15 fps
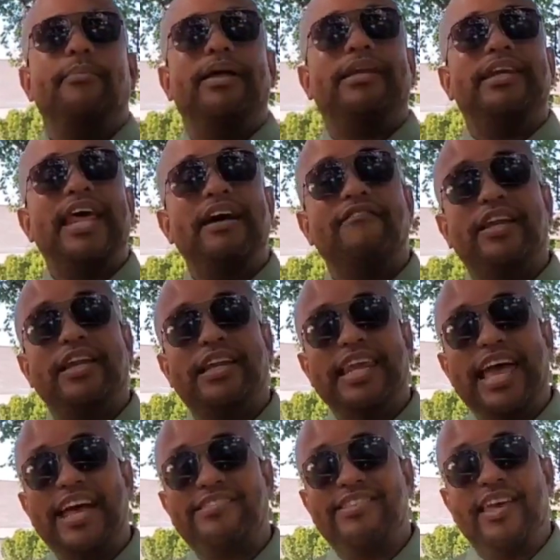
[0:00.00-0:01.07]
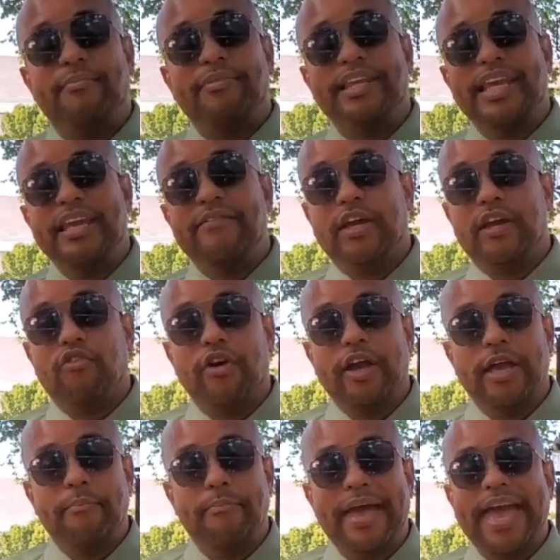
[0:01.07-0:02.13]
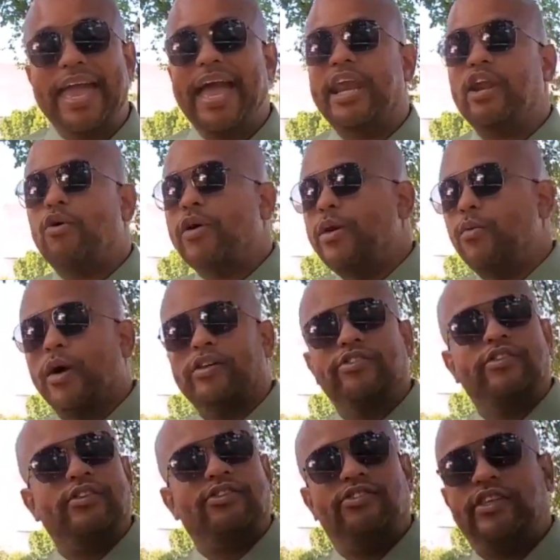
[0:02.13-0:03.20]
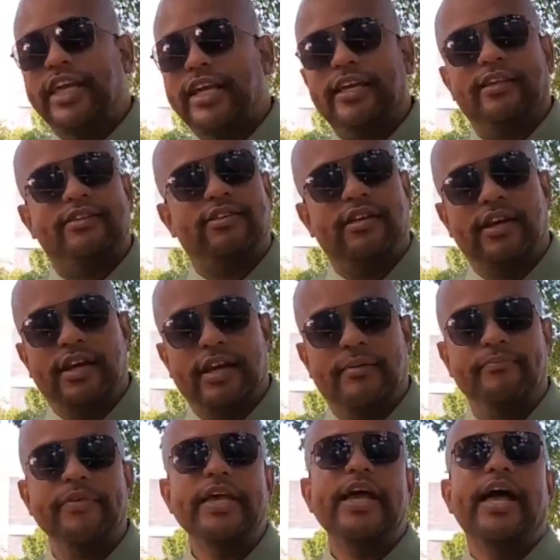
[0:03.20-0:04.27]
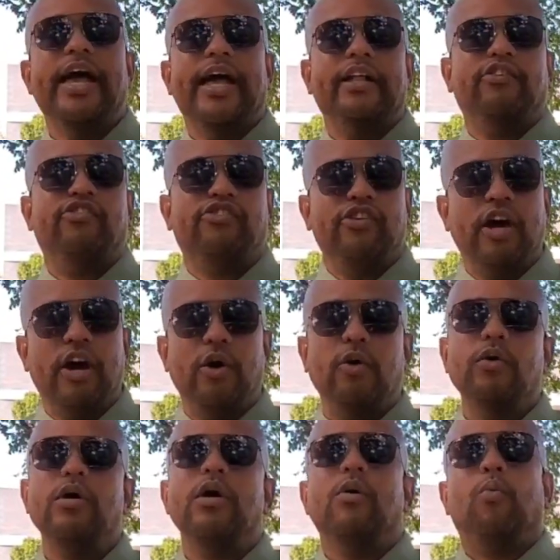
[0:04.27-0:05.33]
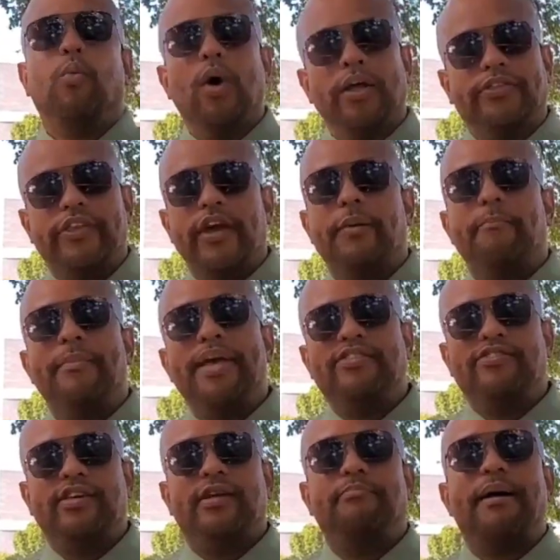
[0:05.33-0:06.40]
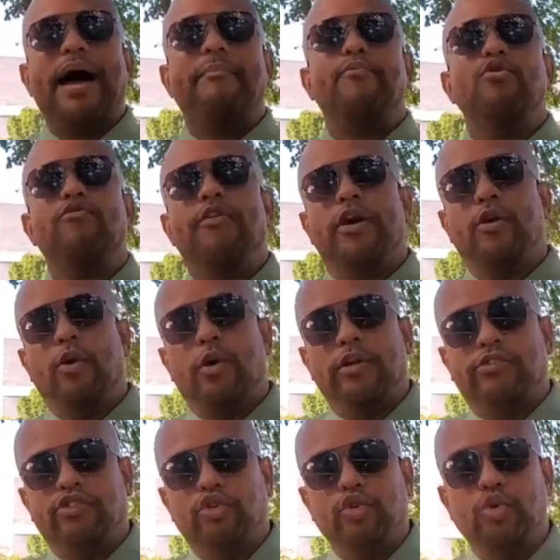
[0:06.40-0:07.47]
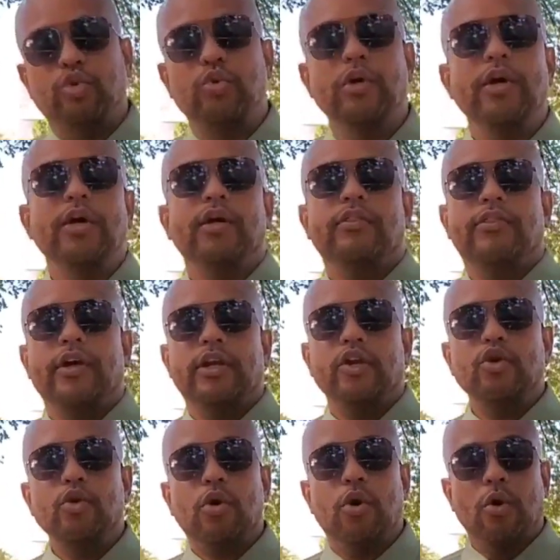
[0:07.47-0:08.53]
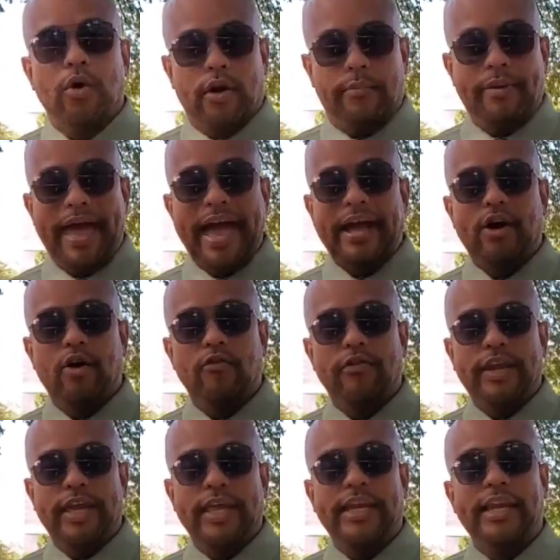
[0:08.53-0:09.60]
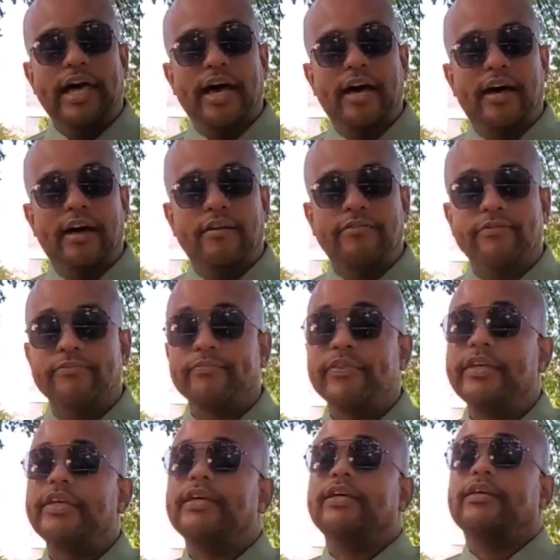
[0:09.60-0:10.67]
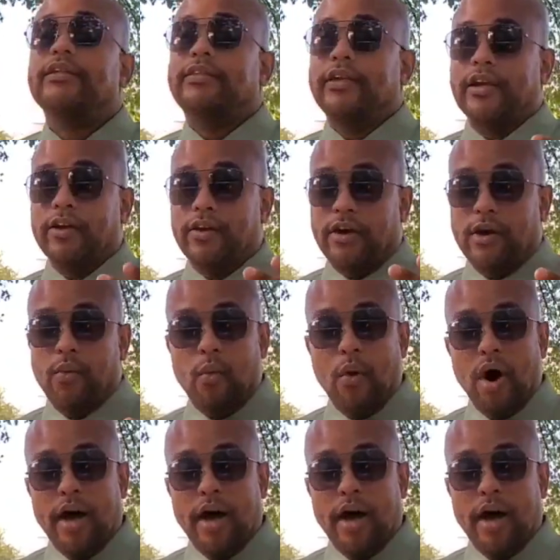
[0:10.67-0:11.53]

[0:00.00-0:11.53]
But nevertheless, him leaving Green Bay, I know he wants to stick it to them and show what they're missing by moving on to the new quarterback over there, Love. He's going to